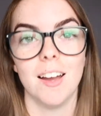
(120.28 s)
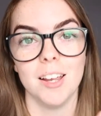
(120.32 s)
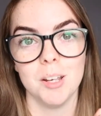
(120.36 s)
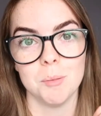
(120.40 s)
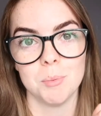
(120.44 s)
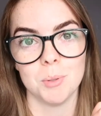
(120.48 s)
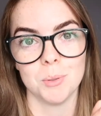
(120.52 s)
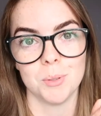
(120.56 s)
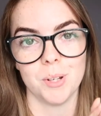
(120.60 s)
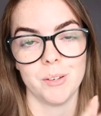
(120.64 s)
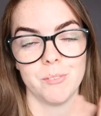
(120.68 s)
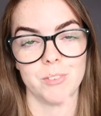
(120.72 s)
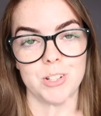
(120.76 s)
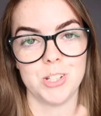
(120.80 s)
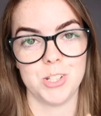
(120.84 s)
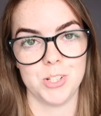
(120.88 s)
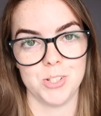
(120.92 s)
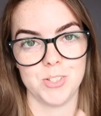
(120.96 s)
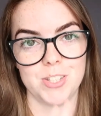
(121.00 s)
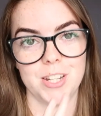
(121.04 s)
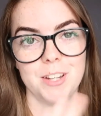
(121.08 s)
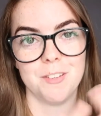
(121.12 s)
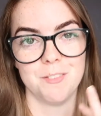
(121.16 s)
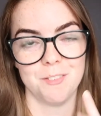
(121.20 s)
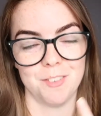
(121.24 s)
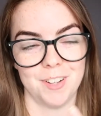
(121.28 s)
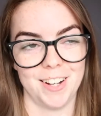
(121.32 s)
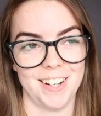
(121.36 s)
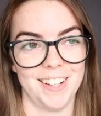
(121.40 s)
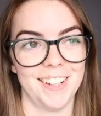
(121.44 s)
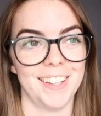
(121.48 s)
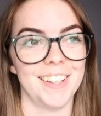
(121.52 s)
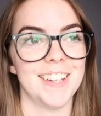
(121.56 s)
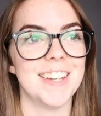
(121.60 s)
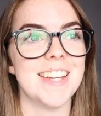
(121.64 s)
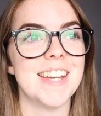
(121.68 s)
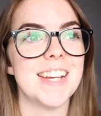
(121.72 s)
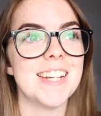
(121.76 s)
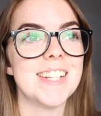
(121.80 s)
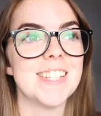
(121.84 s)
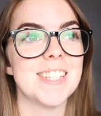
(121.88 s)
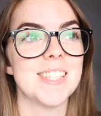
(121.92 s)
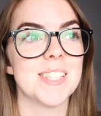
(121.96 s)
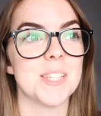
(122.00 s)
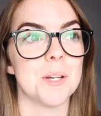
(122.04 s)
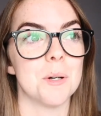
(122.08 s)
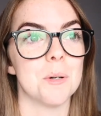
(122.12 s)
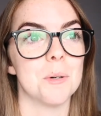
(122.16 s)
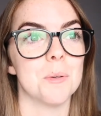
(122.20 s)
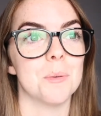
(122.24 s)
upload every Tuesday and Friday.
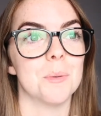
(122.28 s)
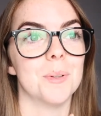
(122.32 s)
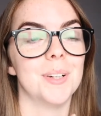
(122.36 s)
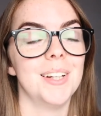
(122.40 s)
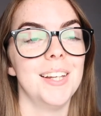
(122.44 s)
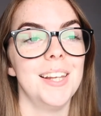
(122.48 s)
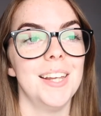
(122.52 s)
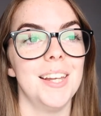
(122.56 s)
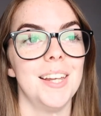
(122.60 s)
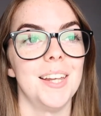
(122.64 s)
So